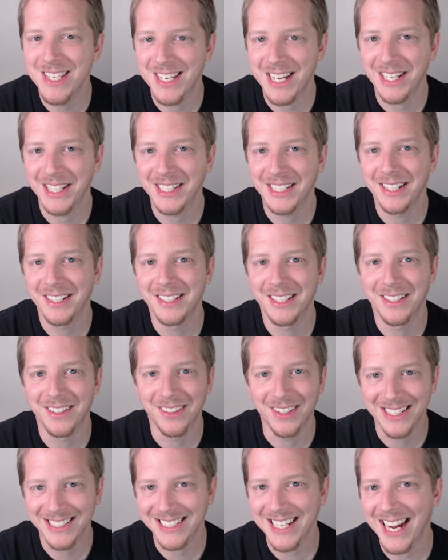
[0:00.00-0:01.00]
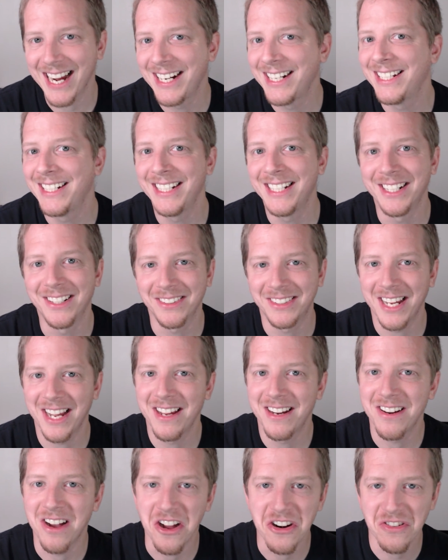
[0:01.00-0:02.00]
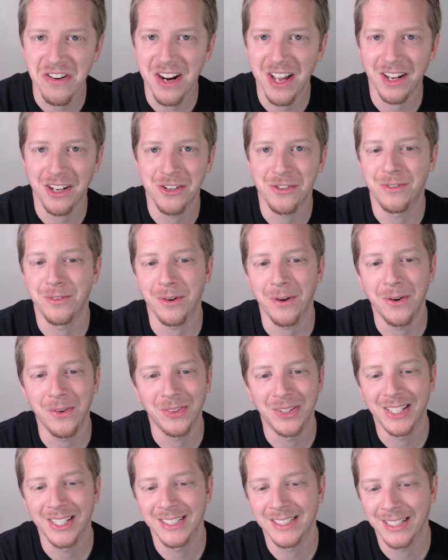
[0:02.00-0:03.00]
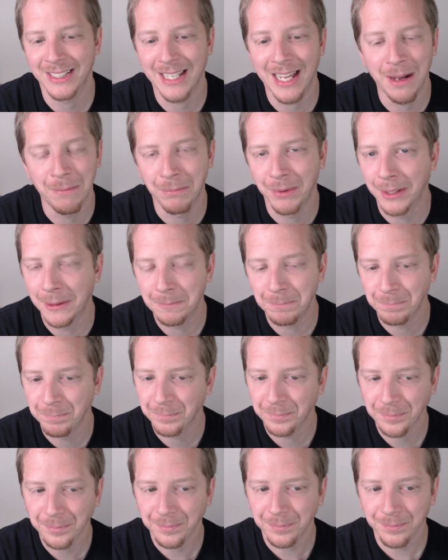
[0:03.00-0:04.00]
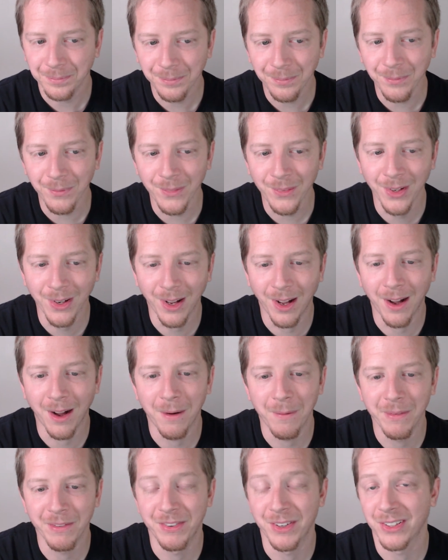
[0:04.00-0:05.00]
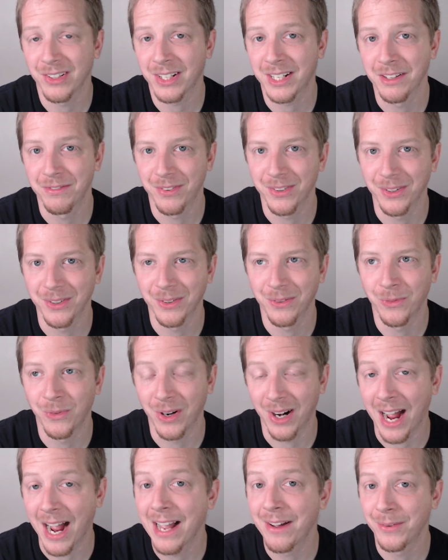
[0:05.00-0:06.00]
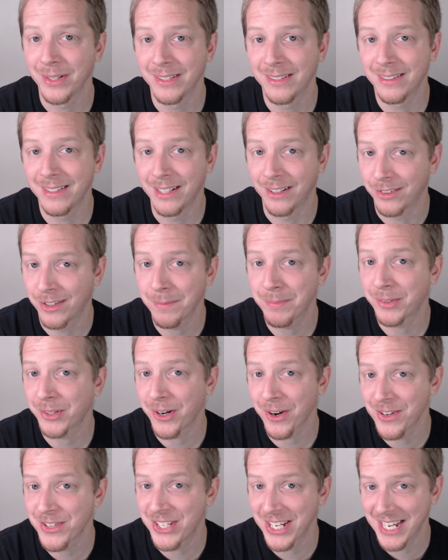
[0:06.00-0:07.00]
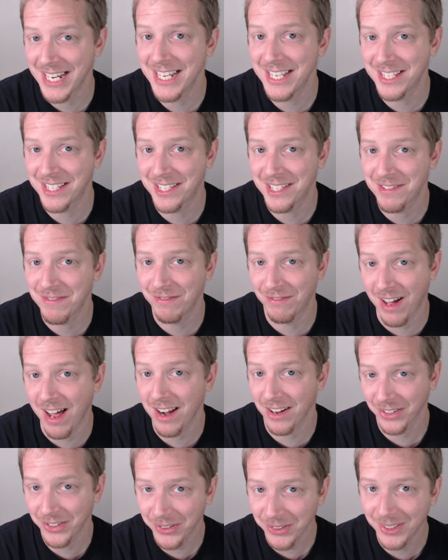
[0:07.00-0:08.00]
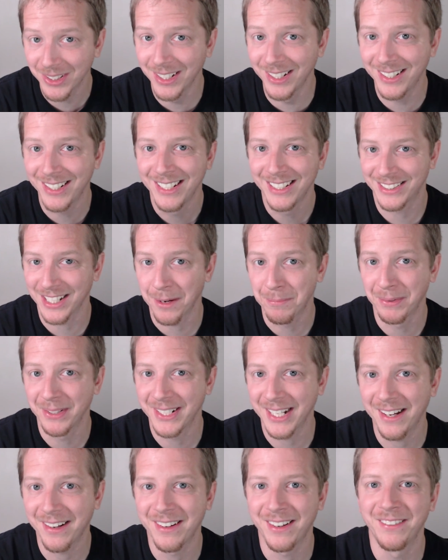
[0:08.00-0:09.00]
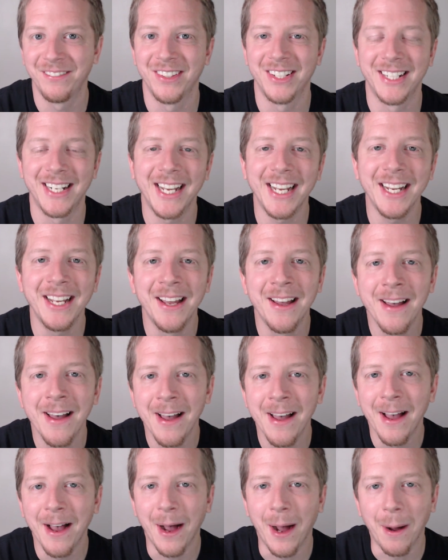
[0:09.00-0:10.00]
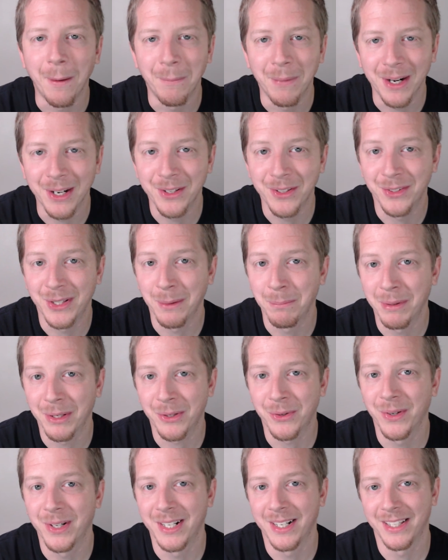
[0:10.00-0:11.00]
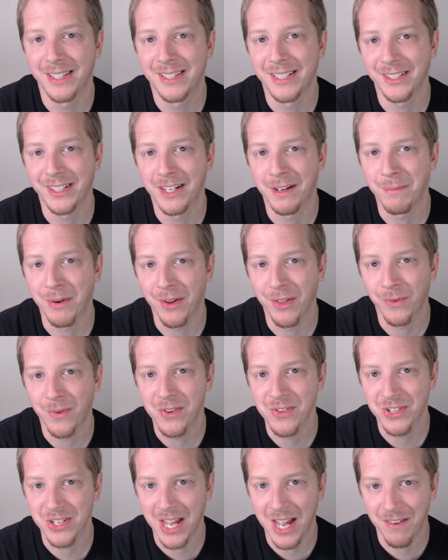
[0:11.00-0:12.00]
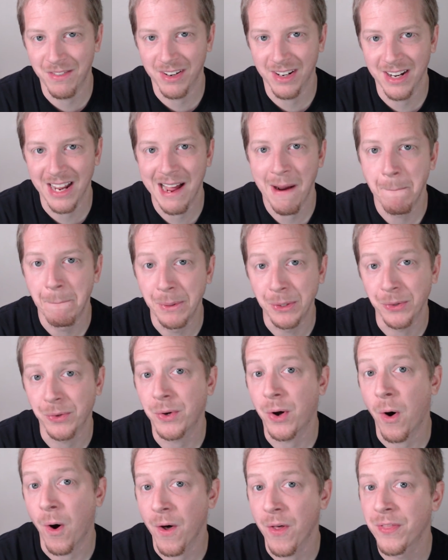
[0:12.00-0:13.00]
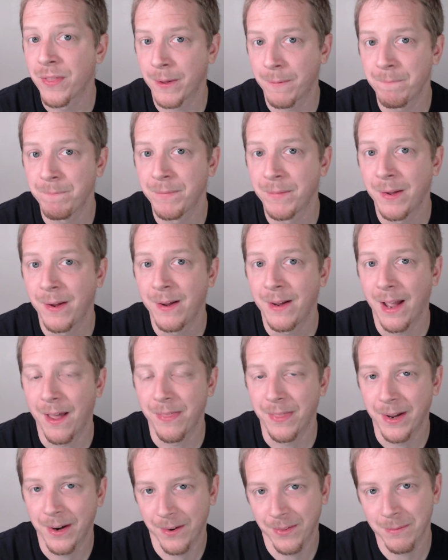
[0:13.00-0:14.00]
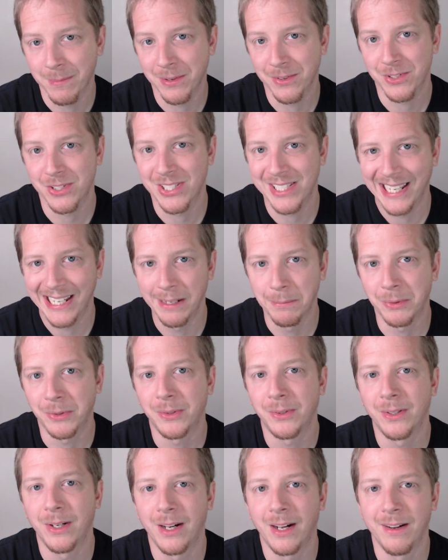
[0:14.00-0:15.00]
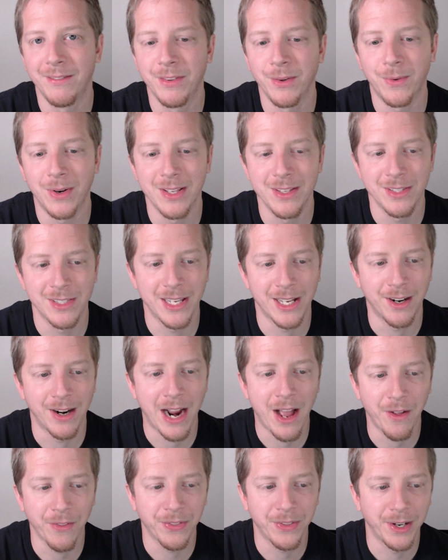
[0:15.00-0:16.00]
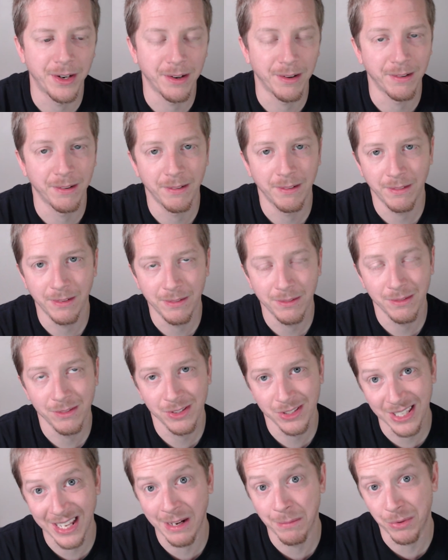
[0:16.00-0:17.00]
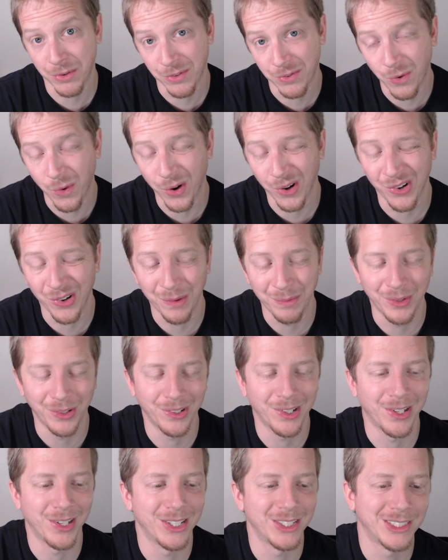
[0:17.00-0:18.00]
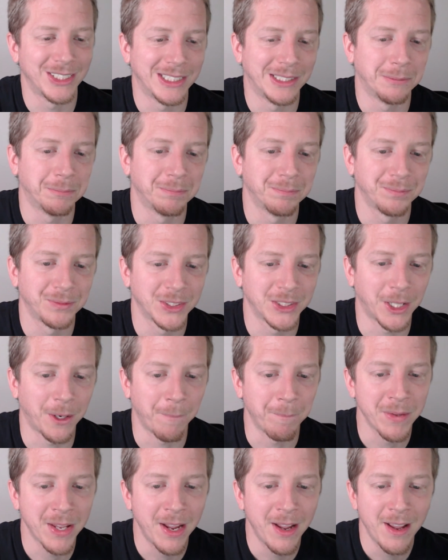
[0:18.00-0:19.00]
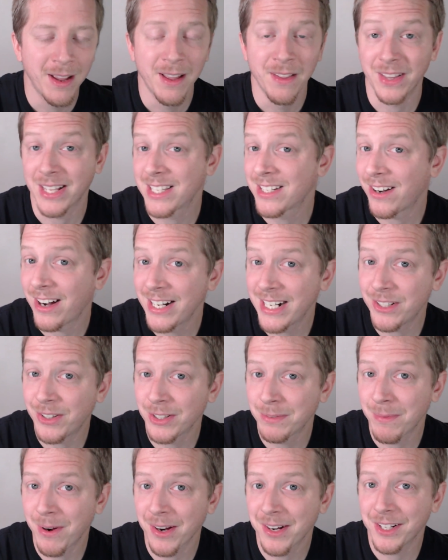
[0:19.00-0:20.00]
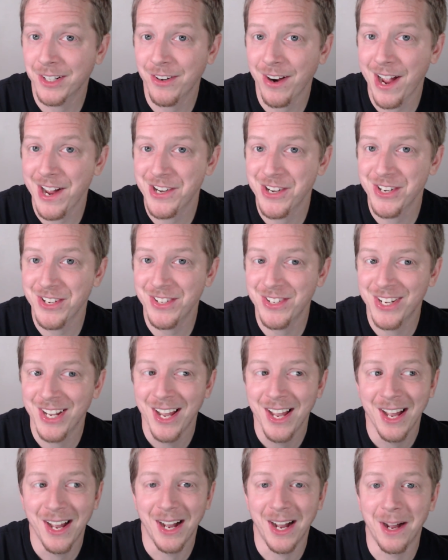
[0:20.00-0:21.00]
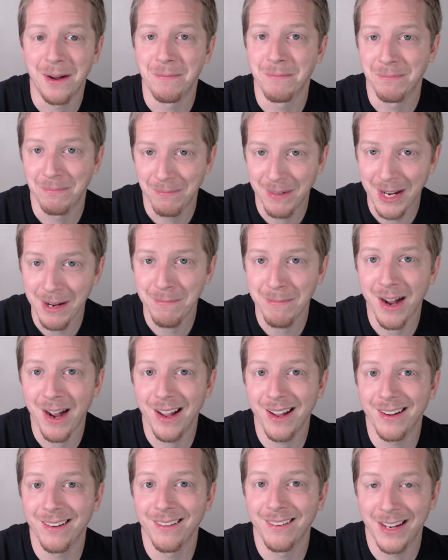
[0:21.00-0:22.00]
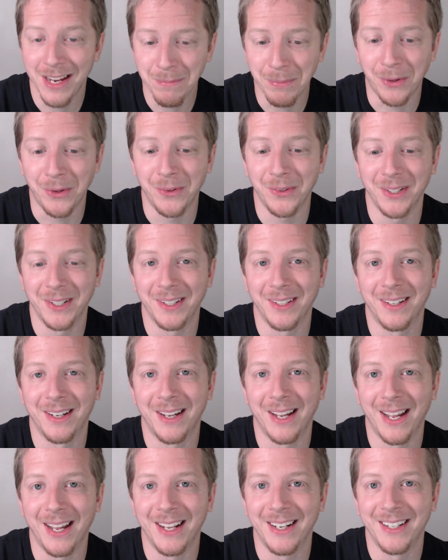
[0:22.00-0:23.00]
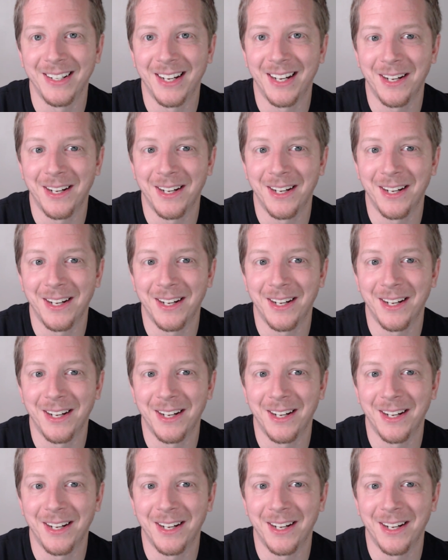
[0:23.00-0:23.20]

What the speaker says: out there that are exciting, 10, 100x growth and things like that. But if you're looking for what I would, cryptocurrency is volatile. It's up and down every day. But I do think Bitcoin and Ethereum are the ones that have a lot built on them. And they are the most stable of the ones that are out there, stable for cryptocurrency. So that's how I deal with market crashes. Keep buying, keep holding, and